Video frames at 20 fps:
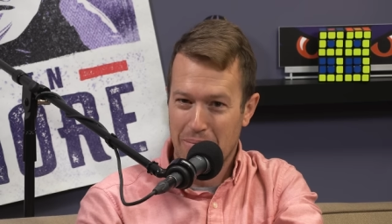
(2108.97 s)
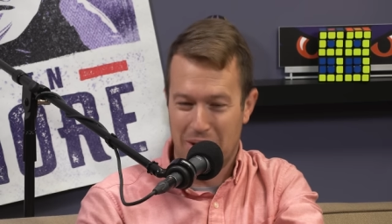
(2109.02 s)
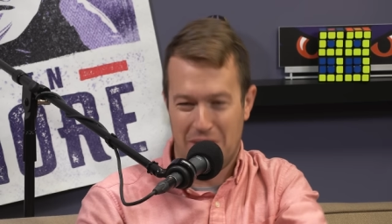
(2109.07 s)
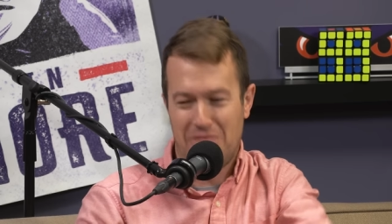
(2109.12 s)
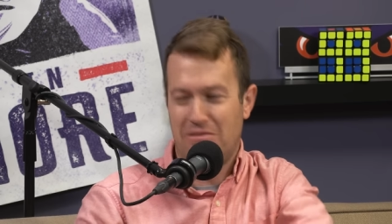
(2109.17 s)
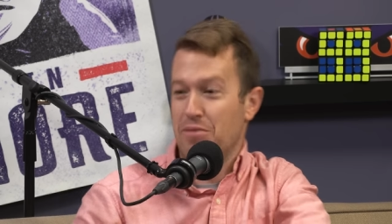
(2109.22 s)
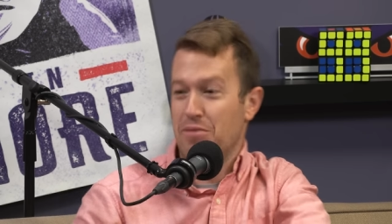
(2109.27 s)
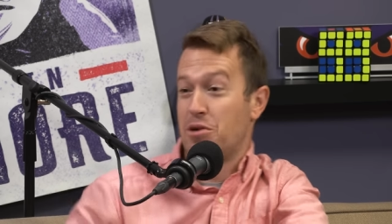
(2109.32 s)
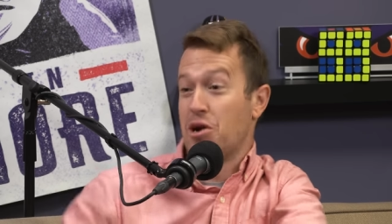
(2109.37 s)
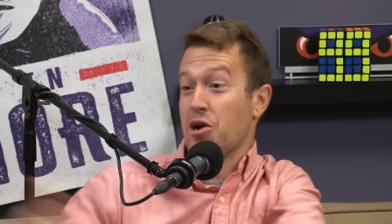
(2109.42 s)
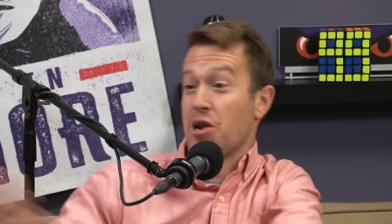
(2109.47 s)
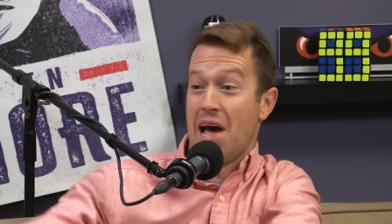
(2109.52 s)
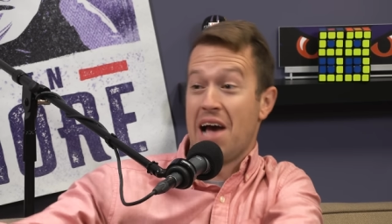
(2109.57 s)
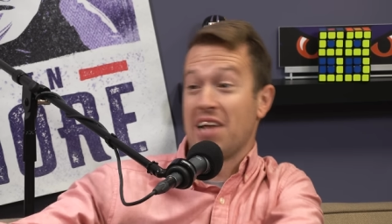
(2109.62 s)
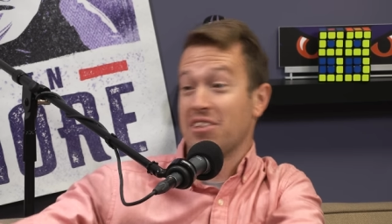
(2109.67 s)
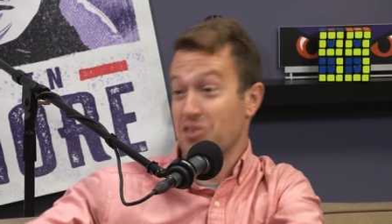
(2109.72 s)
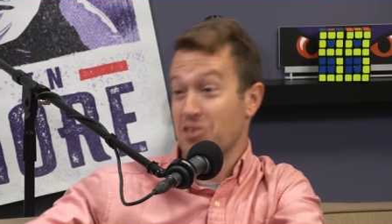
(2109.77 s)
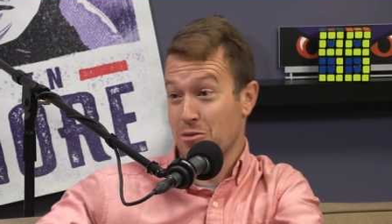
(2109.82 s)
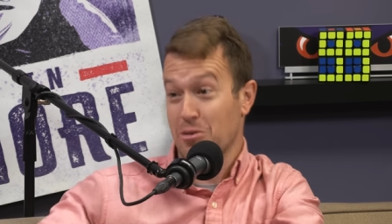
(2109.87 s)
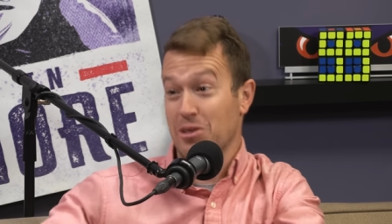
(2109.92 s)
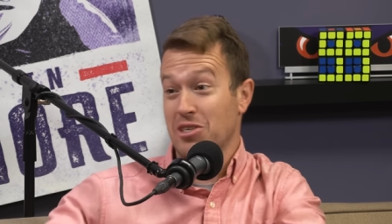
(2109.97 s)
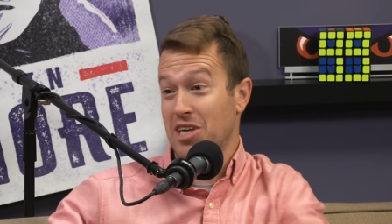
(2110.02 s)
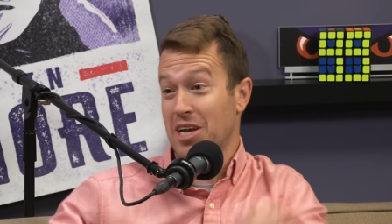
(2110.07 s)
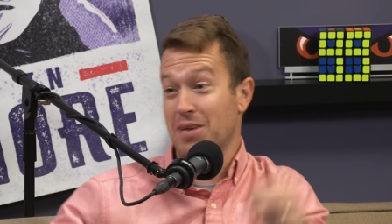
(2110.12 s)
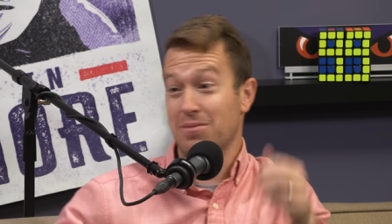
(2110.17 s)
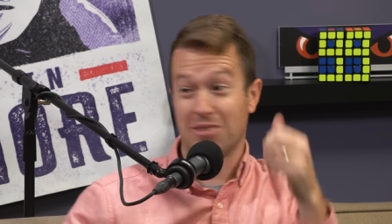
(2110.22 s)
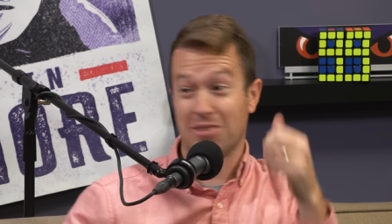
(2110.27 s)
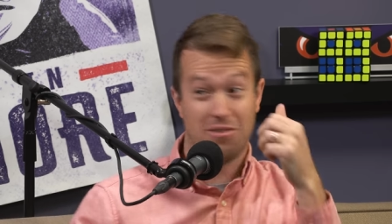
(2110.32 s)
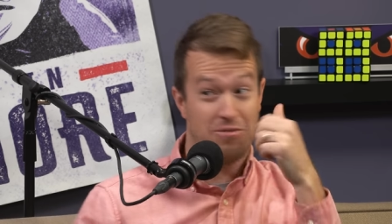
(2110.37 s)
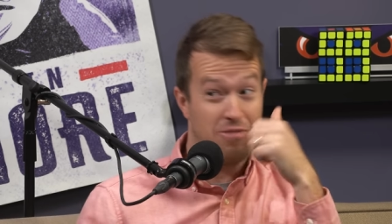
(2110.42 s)
But if you could have had Derwin
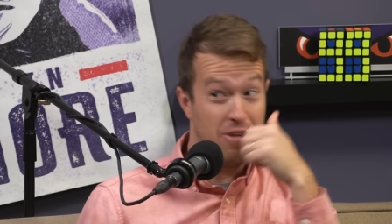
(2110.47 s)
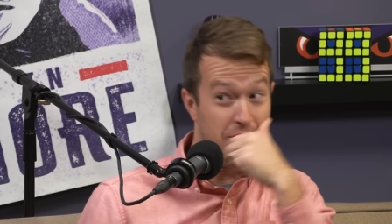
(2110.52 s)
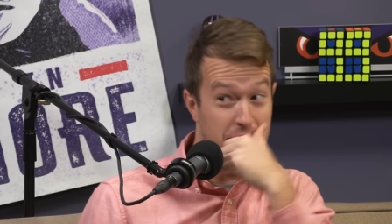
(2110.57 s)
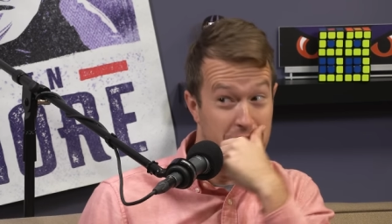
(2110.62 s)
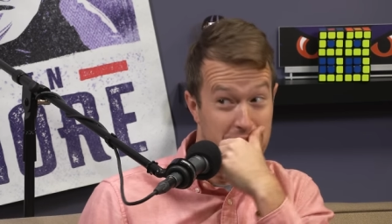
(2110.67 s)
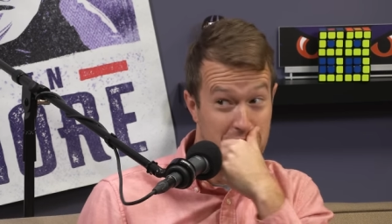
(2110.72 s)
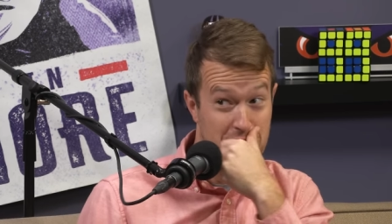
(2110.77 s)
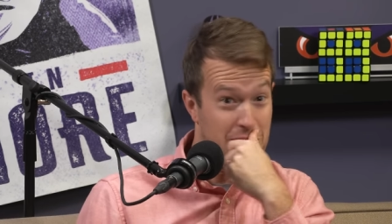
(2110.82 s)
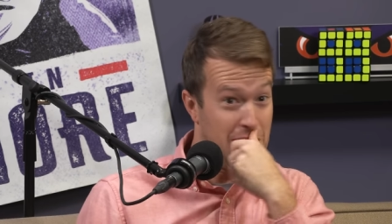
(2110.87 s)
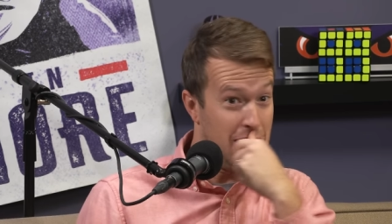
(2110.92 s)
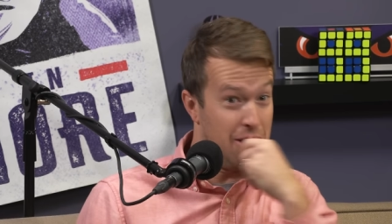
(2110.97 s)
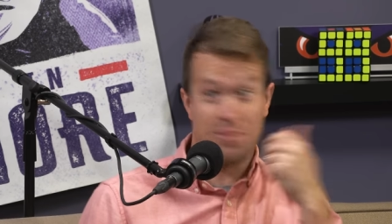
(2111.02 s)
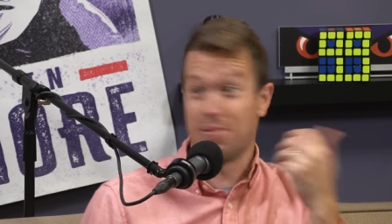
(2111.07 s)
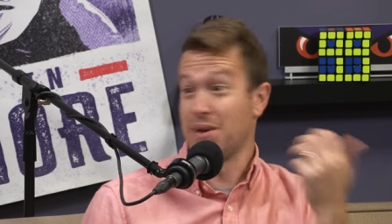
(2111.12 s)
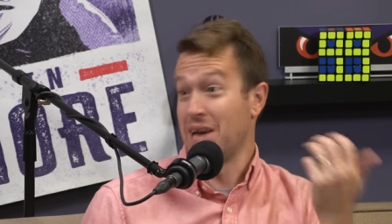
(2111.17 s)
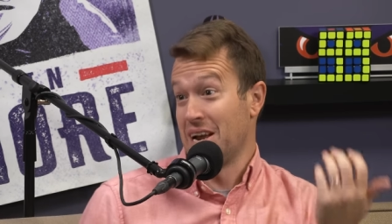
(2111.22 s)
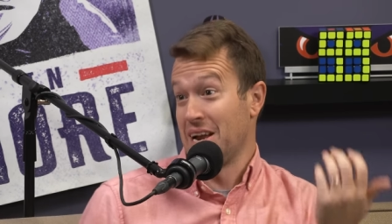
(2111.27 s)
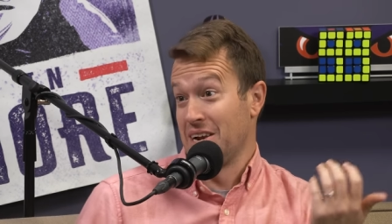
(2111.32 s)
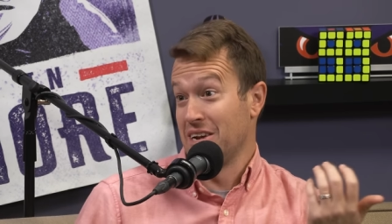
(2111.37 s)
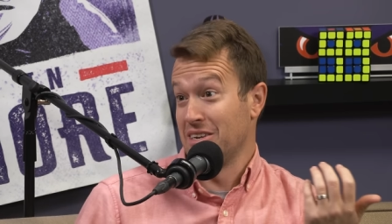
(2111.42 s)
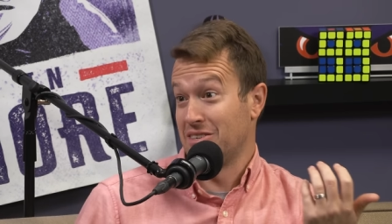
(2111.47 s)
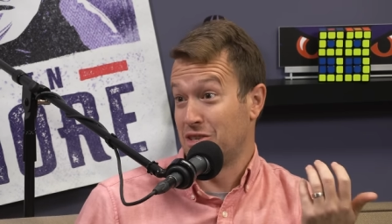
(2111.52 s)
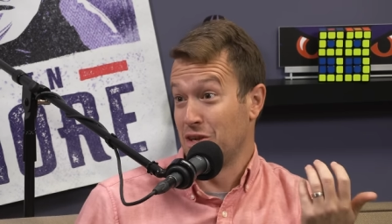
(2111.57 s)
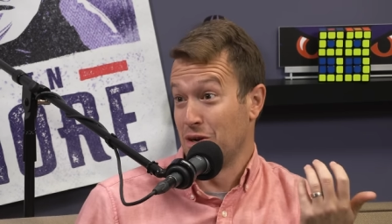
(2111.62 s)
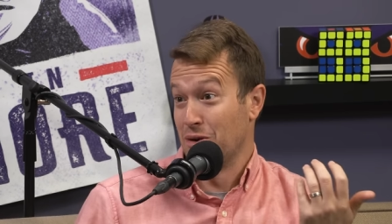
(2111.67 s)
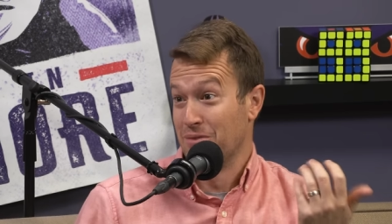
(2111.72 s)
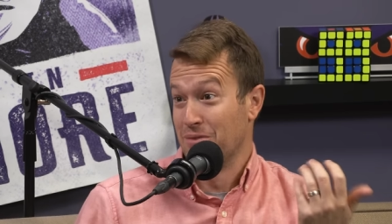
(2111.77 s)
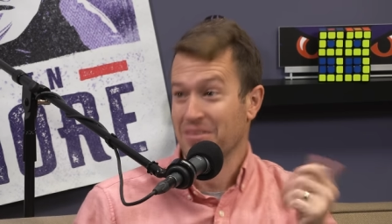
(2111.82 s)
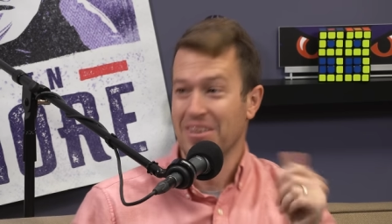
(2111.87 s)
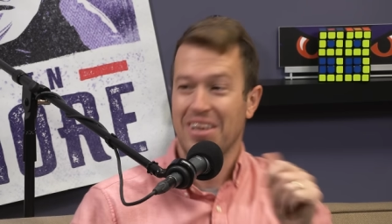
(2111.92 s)
James at the front of it too, that would have been kind of nice
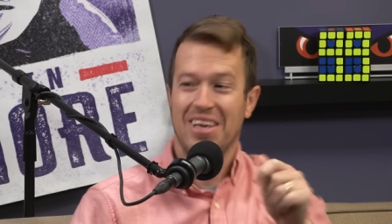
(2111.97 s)
too.